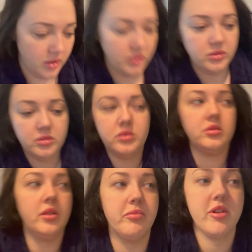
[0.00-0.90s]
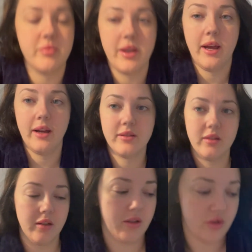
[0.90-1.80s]
I'm going to brush my hair because I
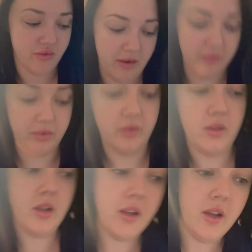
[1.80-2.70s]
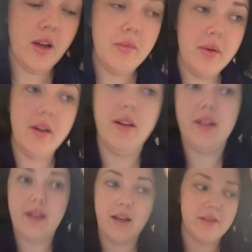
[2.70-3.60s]
look like a tramp. But
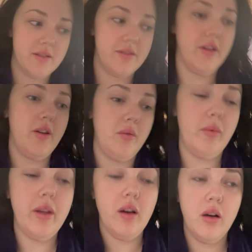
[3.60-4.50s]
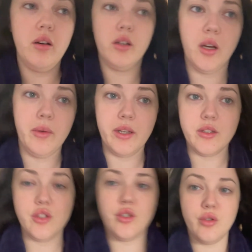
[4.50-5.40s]
yes, so we are going
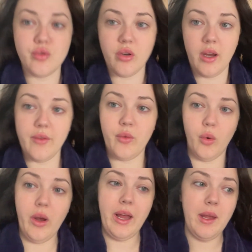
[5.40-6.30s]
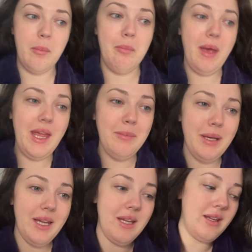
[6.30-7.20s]
to try for a
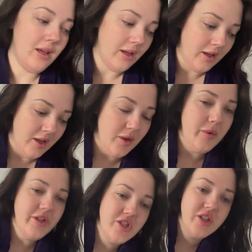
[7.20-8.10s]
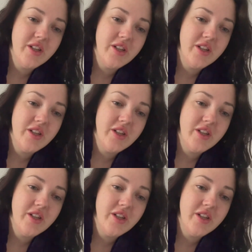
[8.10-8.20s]
baby, which